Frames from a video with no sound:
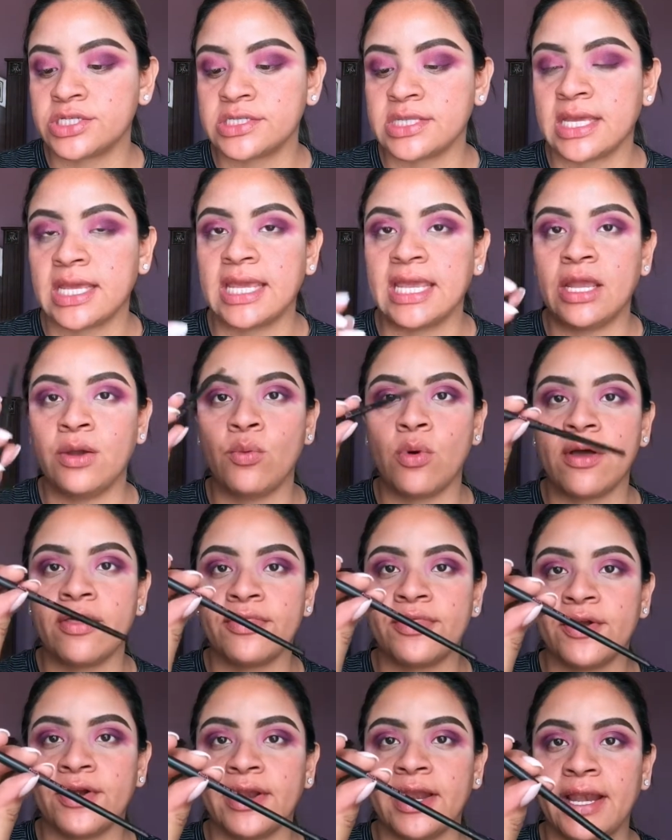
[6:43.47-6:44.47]
the
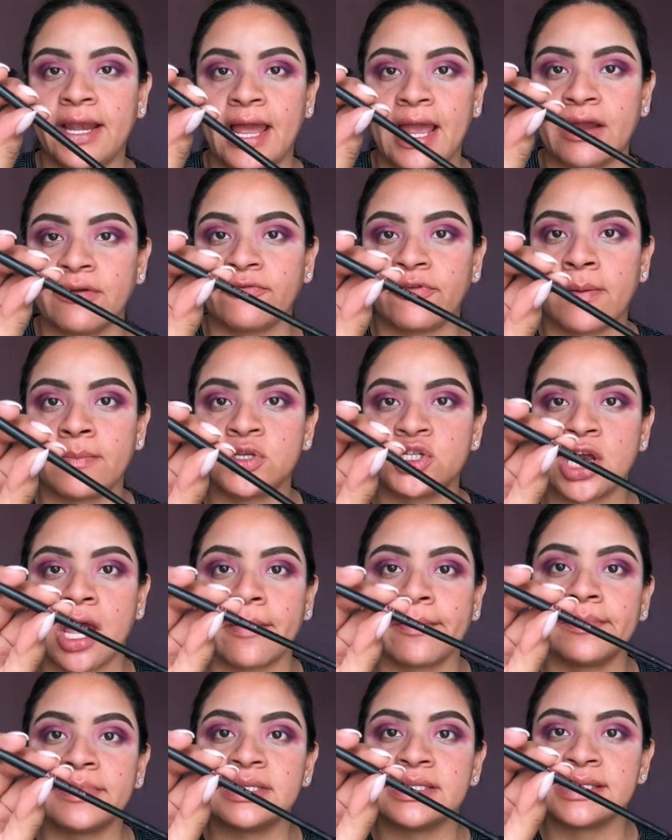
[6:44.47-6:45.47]
E139 from
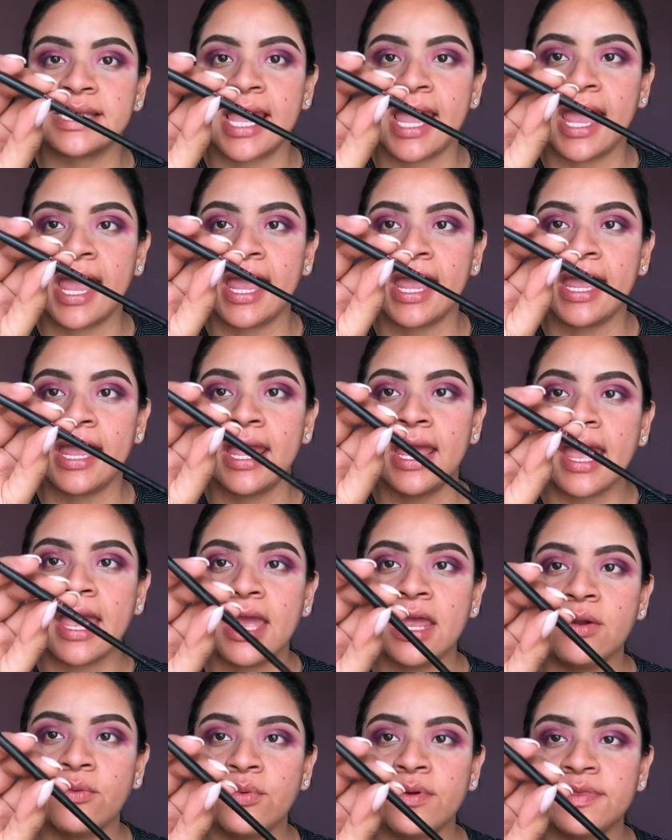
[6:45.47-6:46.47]
SHOPMISSA,
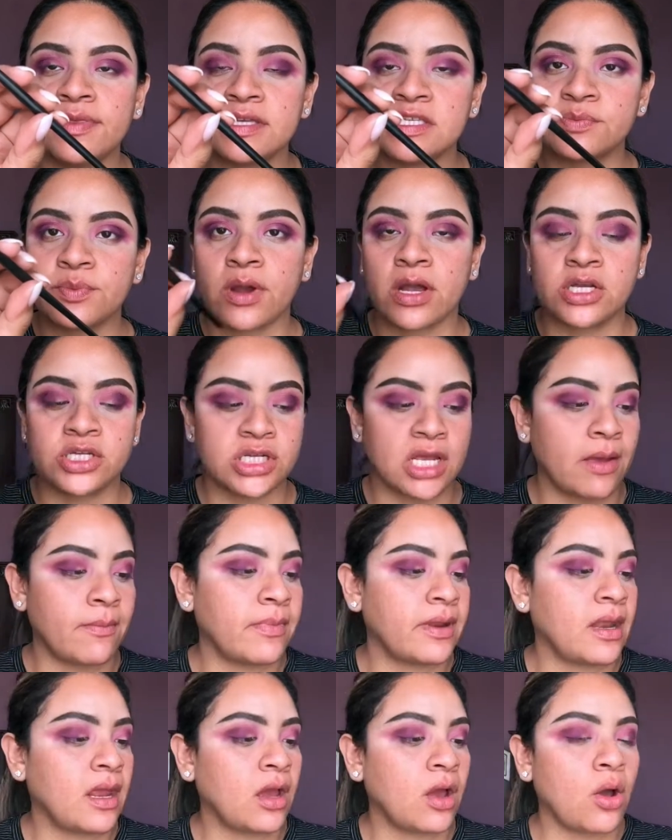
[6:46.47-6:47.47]
and with this brush I'm
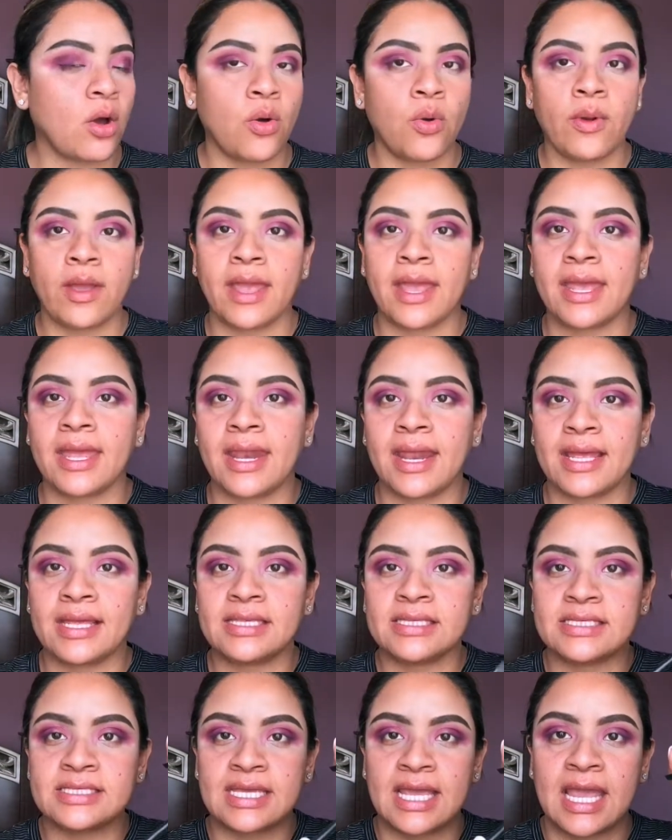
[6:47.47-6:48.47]
going to go in
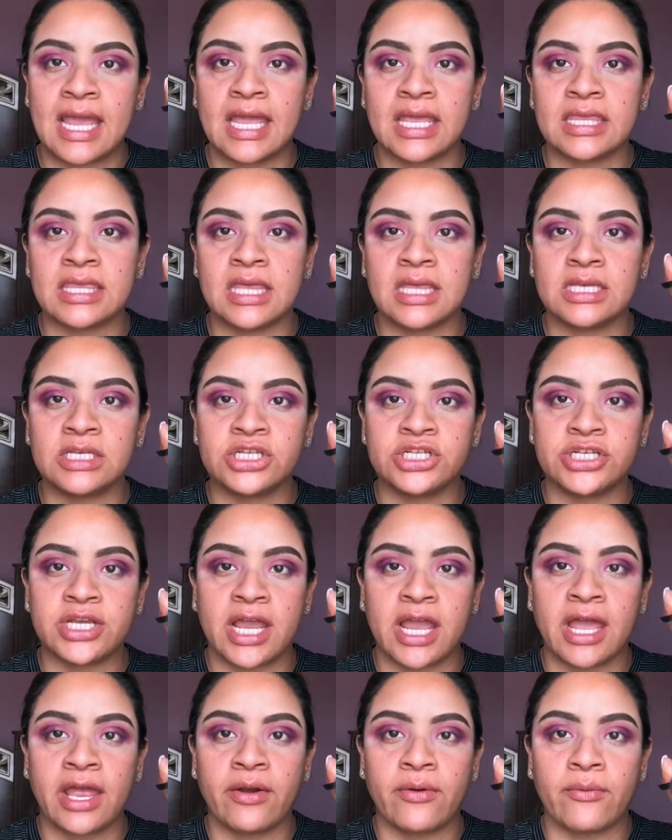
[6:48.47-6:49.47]
and take this
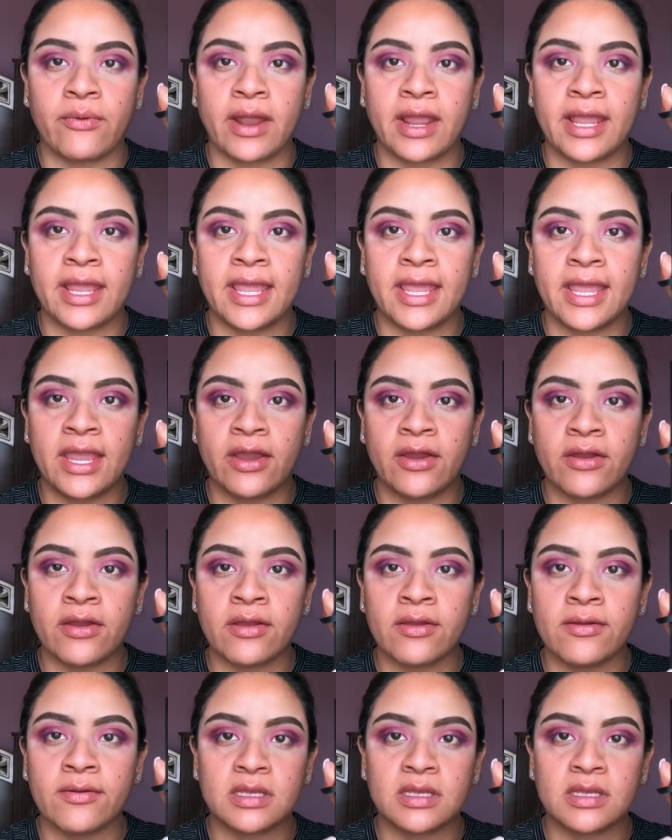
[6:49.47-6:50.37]
shade right here.